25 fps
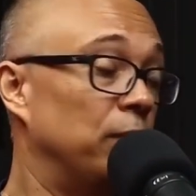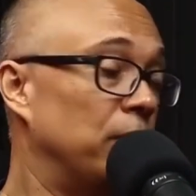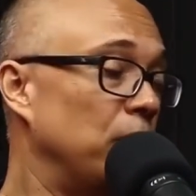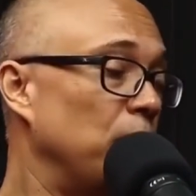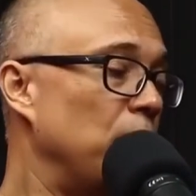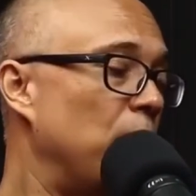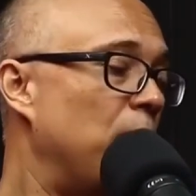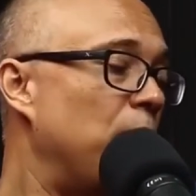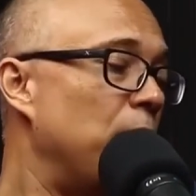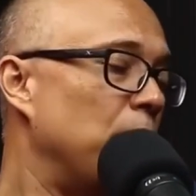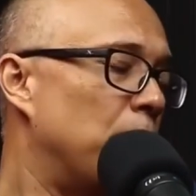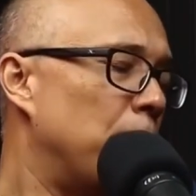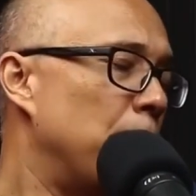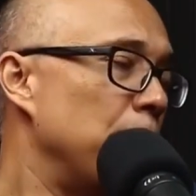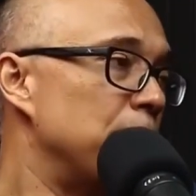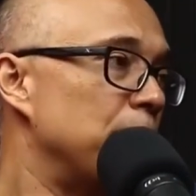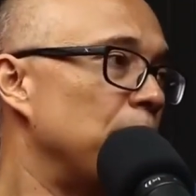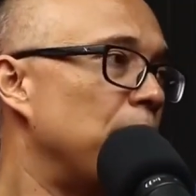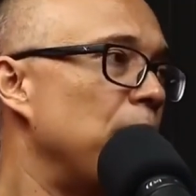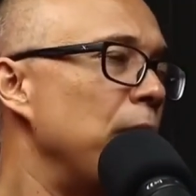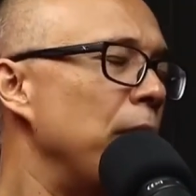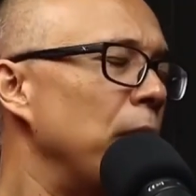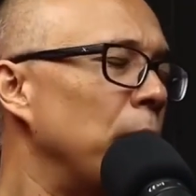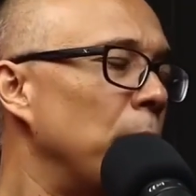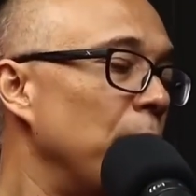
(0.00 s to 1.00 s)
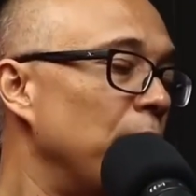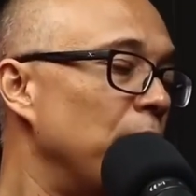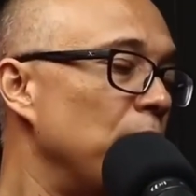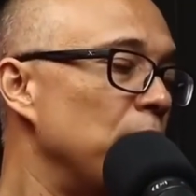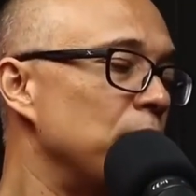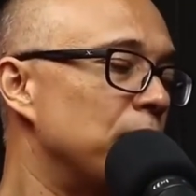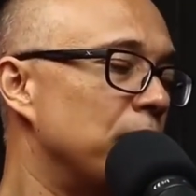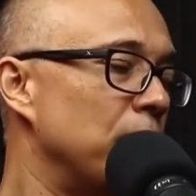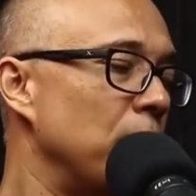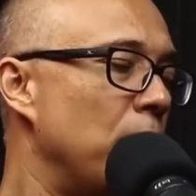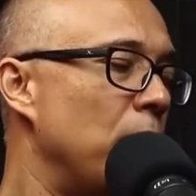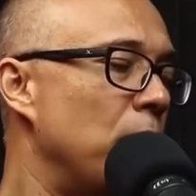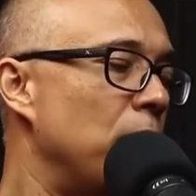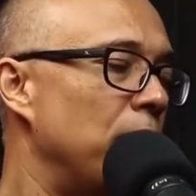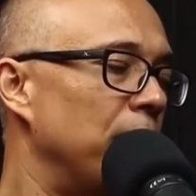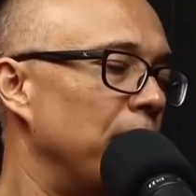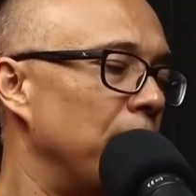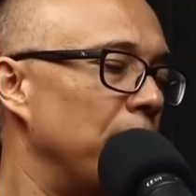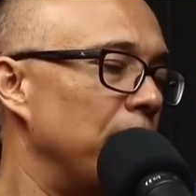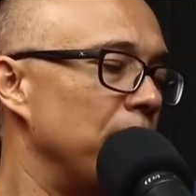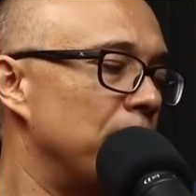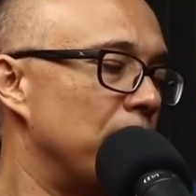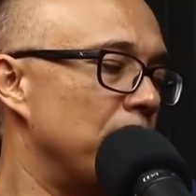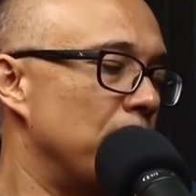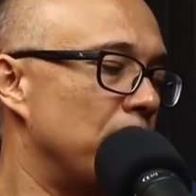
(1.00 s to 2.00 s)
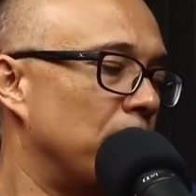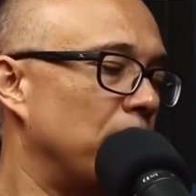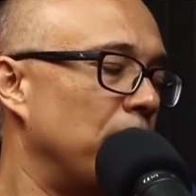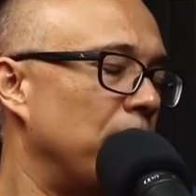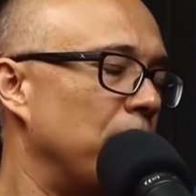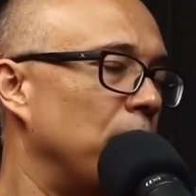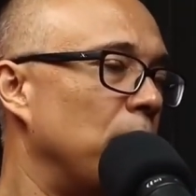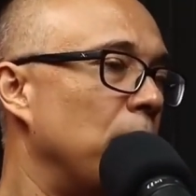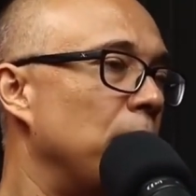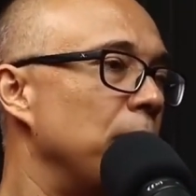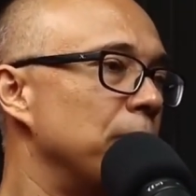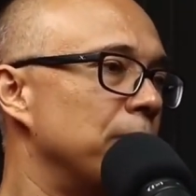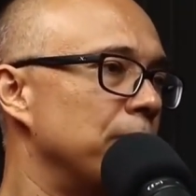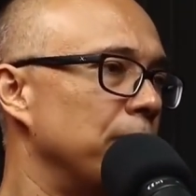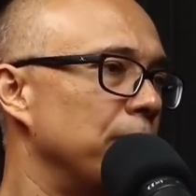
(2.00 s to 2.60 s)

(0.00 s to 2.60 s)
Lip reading: So how am I going to use these channels here?